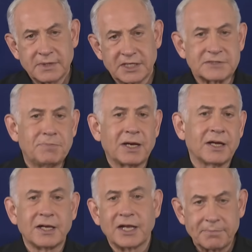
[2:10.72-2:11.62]

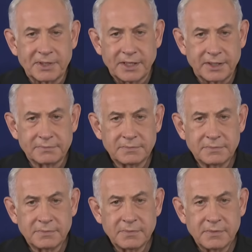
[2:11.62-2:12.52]
Hezbollah in Lebanon,
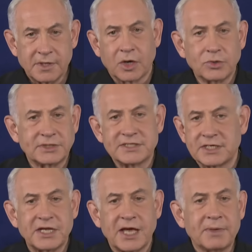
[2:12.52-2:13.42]
the
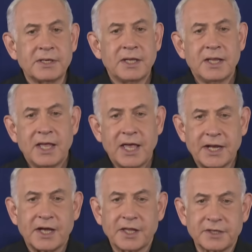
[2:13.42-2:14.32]
Houthis in Yemen,
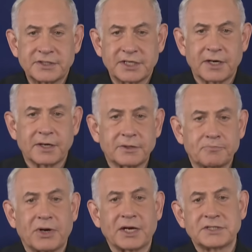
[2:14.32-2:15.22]
and other terror
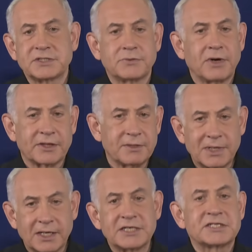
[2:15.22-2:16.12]
proxies throughout the
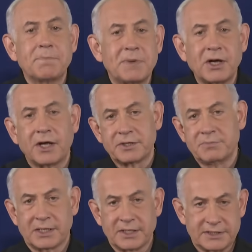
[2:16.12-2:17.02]
Middle East and beyond the
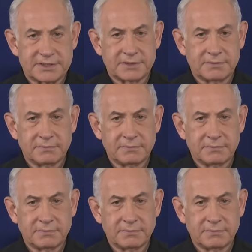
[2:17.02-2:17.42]
Middle East.